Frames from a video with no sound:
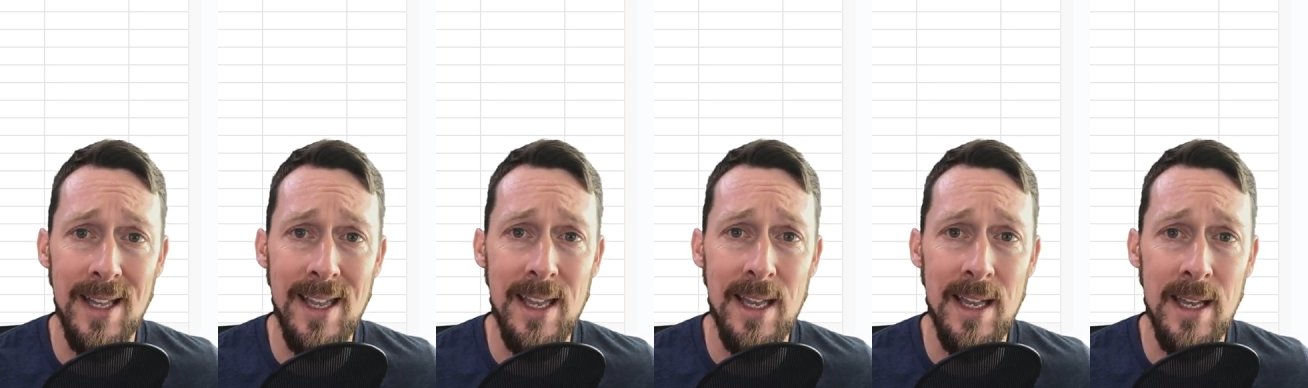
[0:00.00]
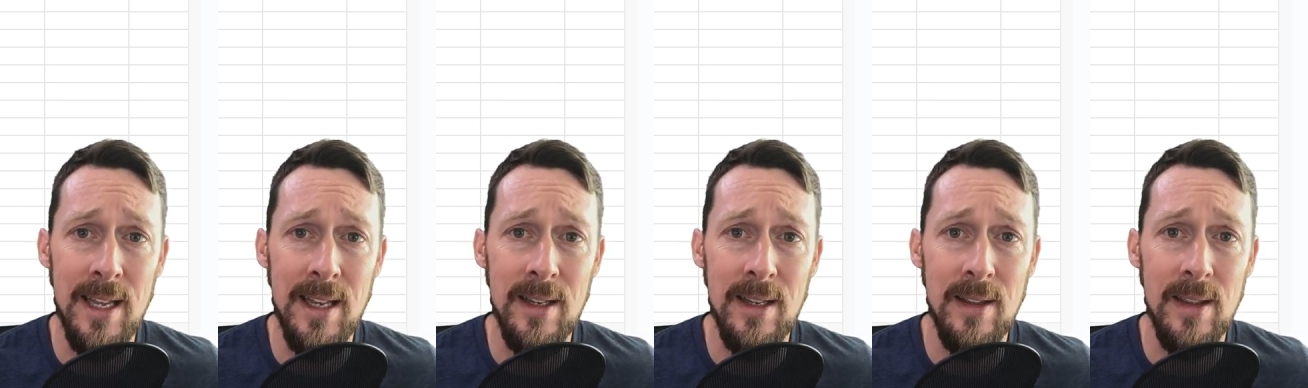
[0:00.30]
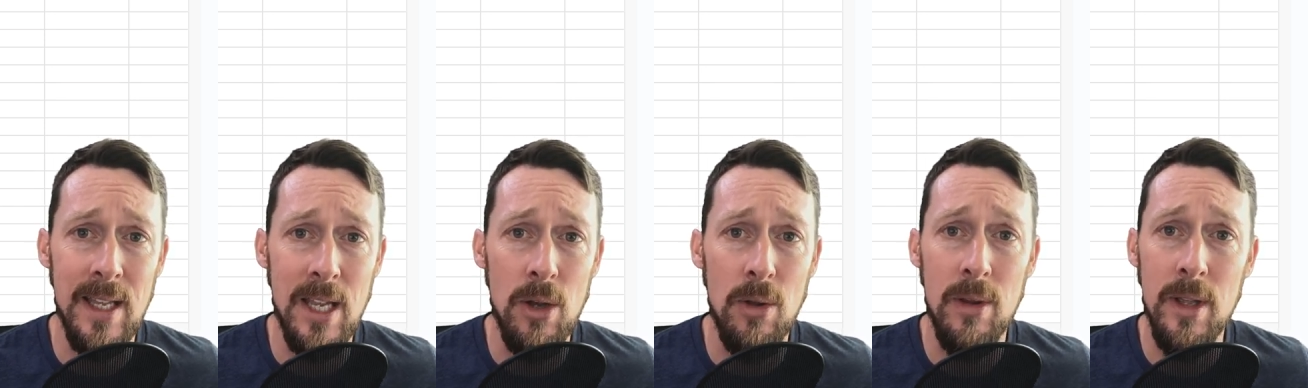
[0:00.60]
and
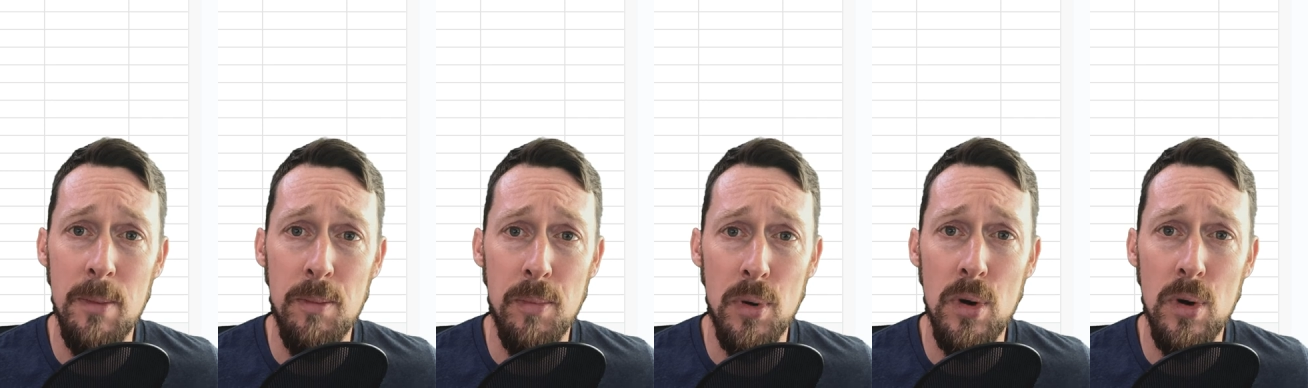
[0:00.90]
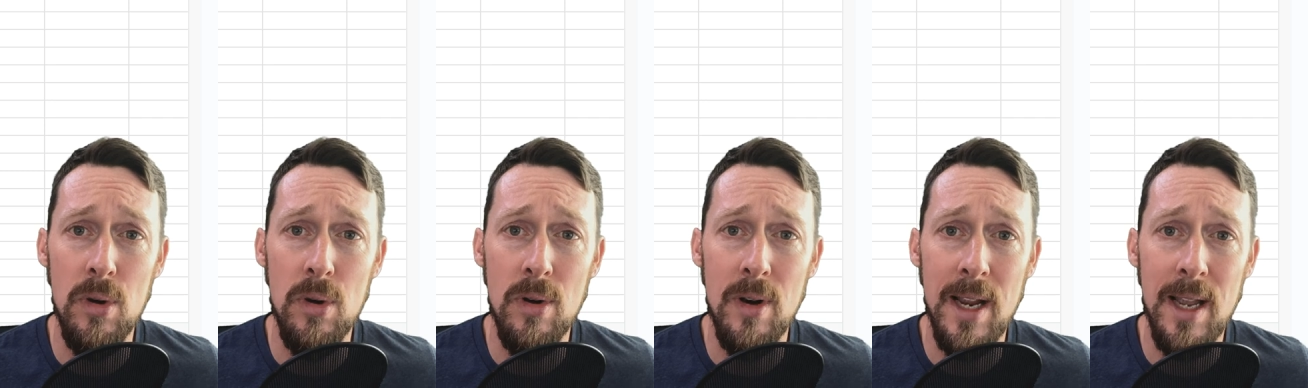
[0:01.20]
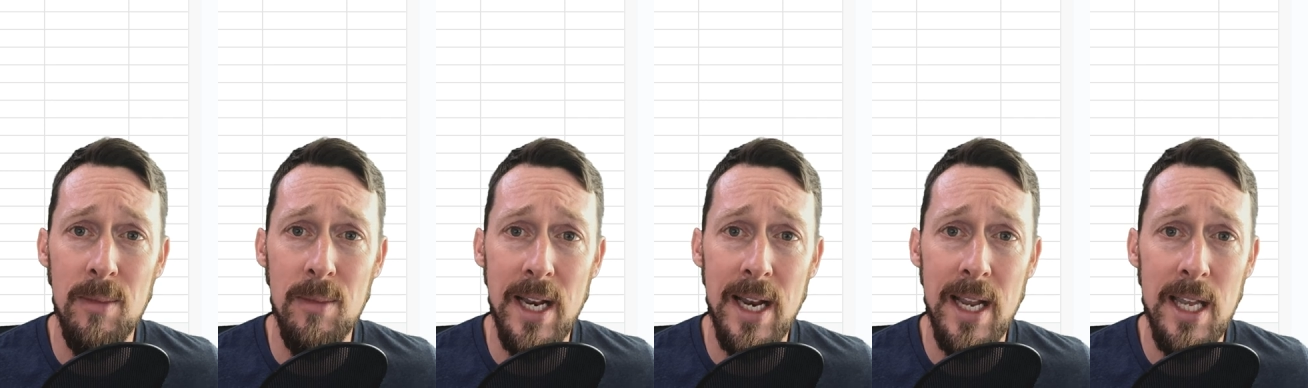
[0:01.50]
the only
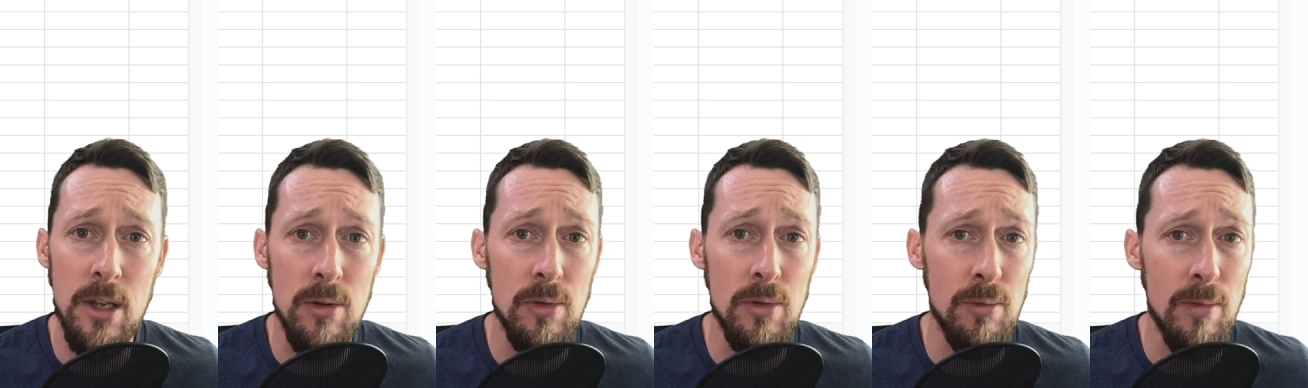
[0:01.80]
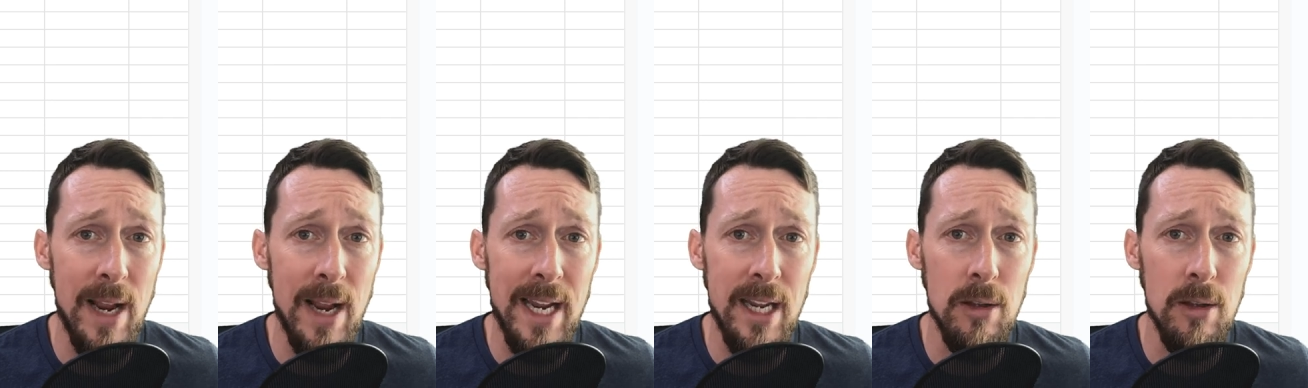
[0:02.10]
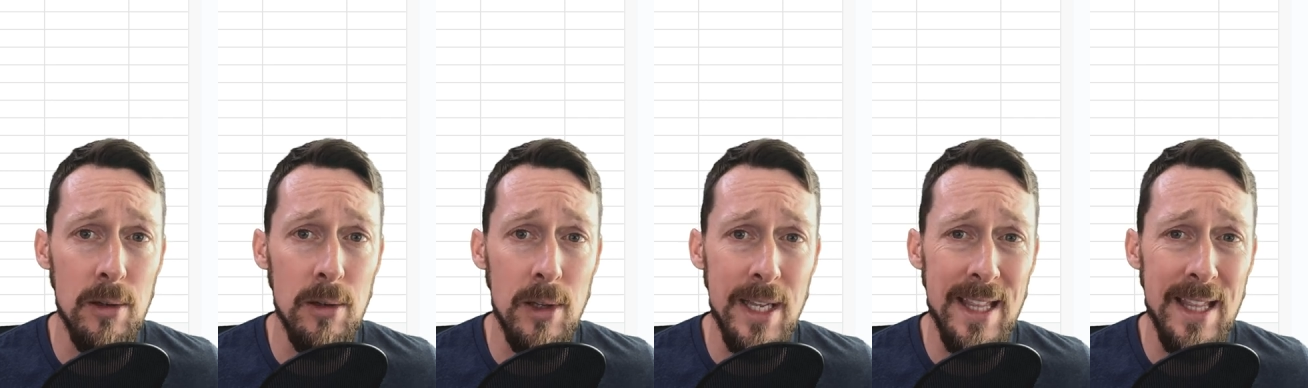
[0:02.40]
program that I use
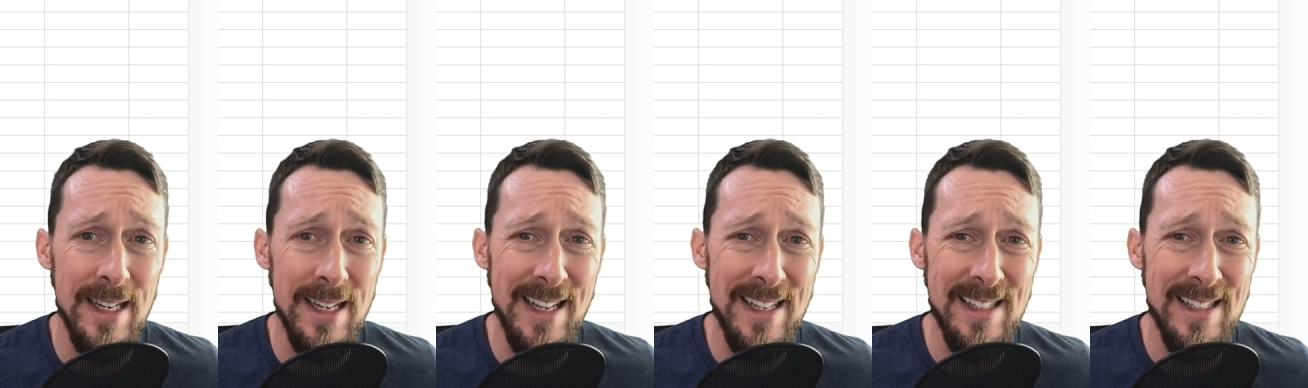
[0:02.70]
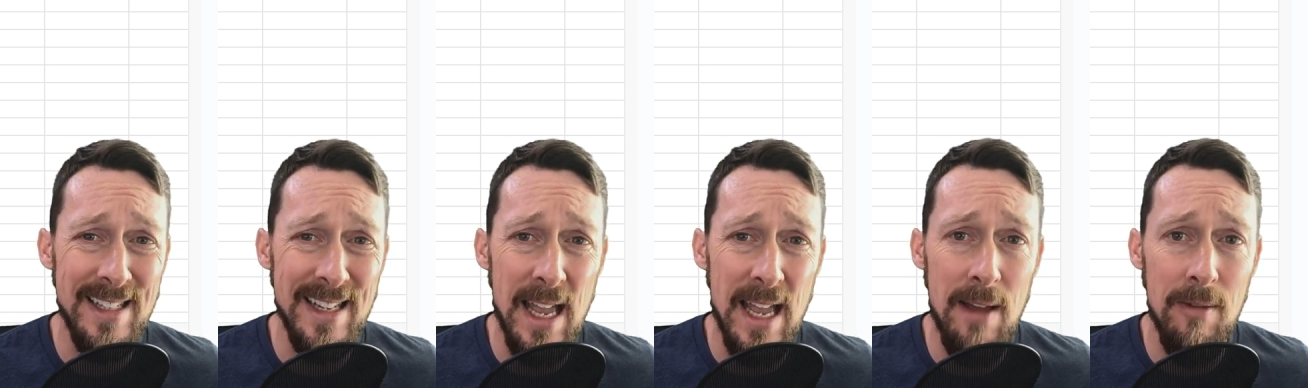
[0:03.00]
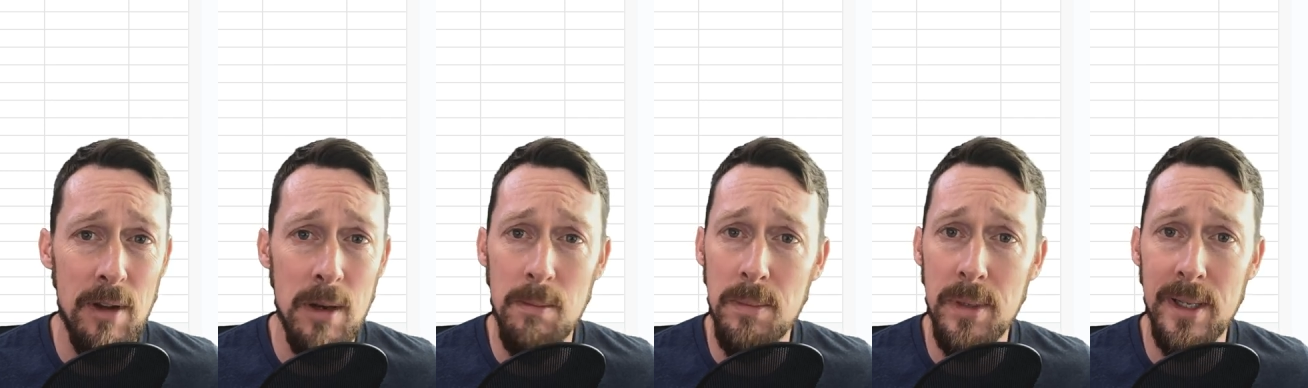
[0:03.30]
regularly that doesn't have
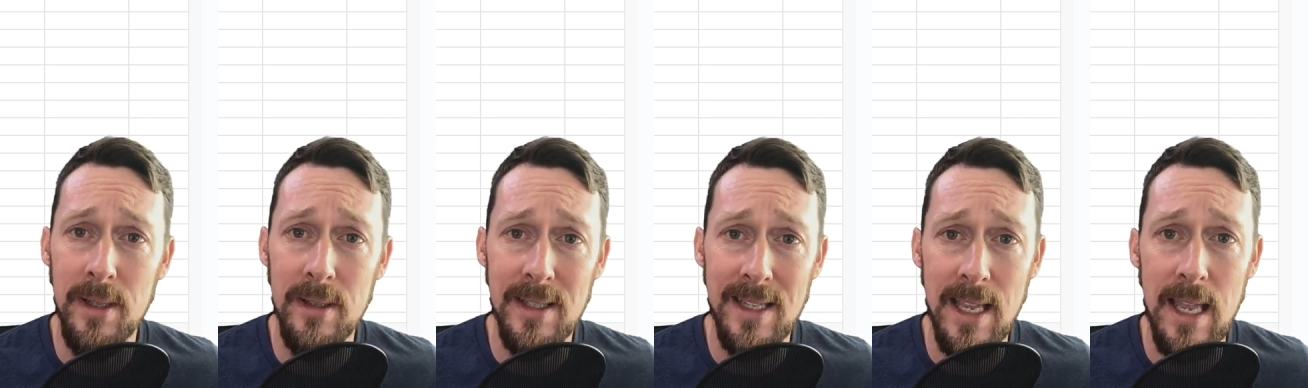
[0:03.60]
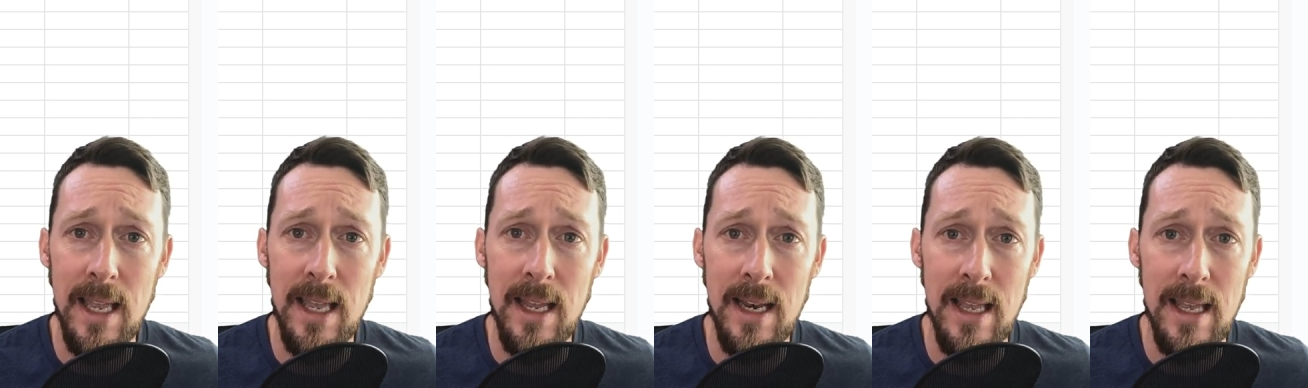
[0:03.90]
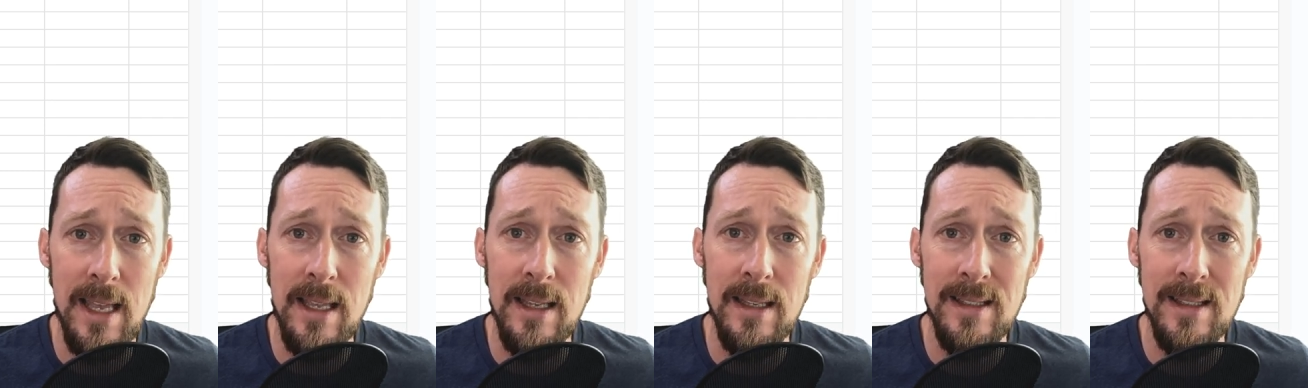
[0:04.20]
it built in
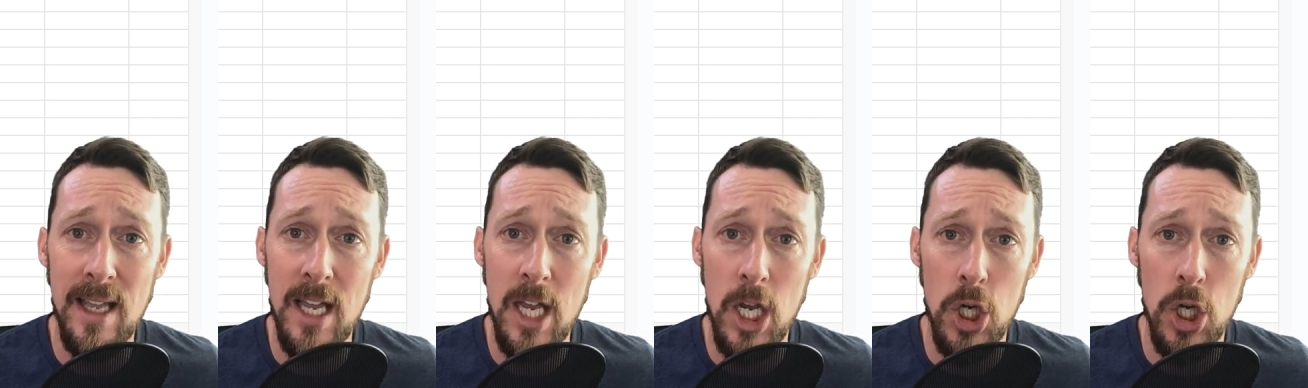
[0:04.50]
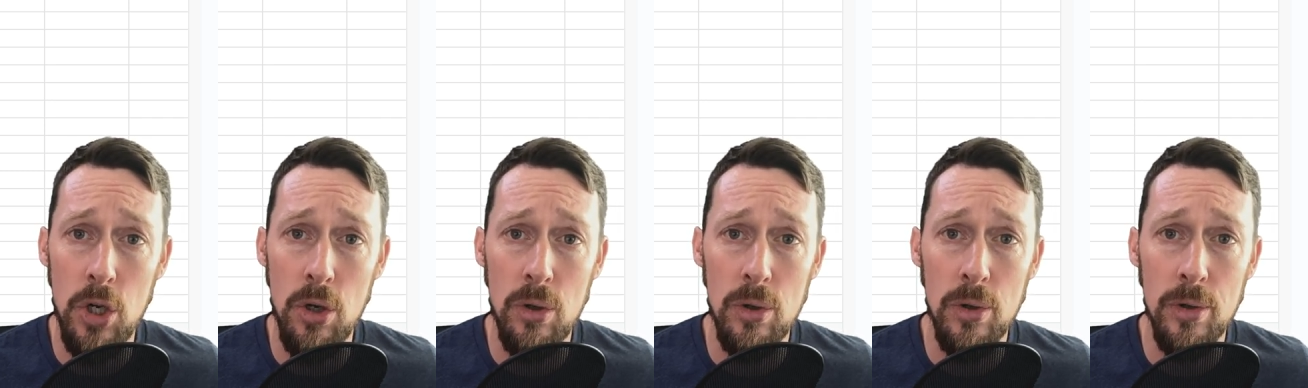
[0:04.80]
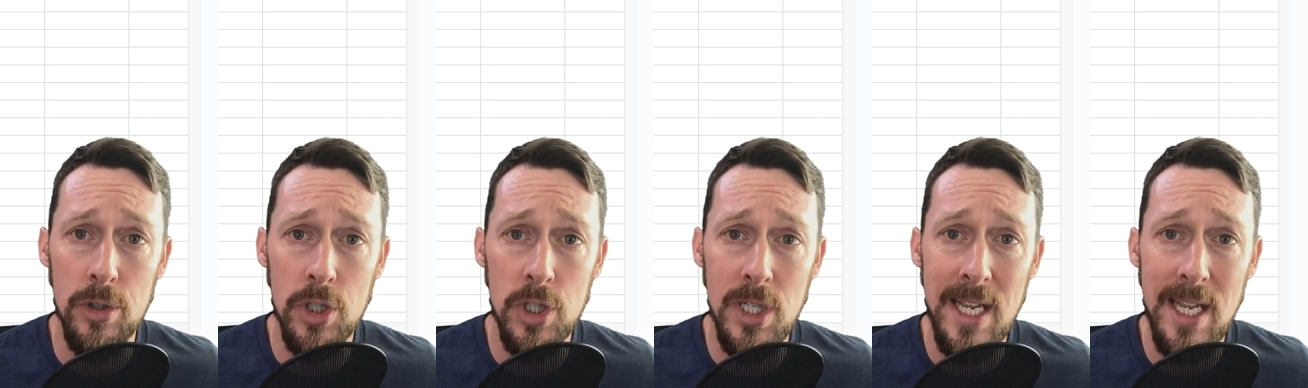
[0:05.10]
is Google
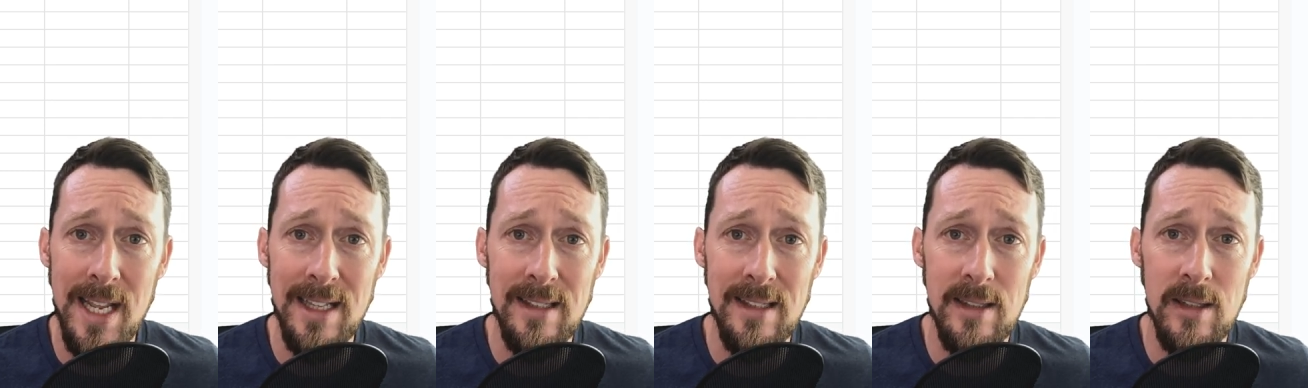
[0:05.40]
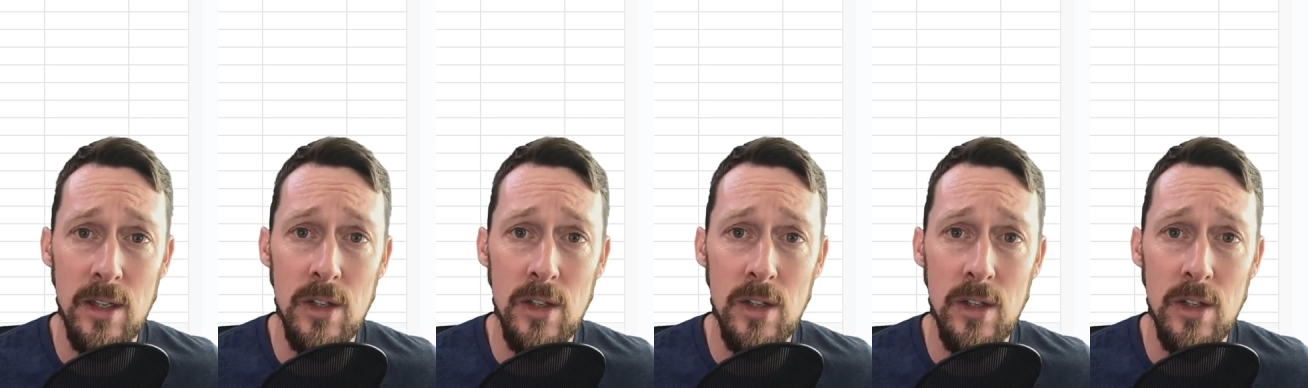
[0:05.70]
Sheets.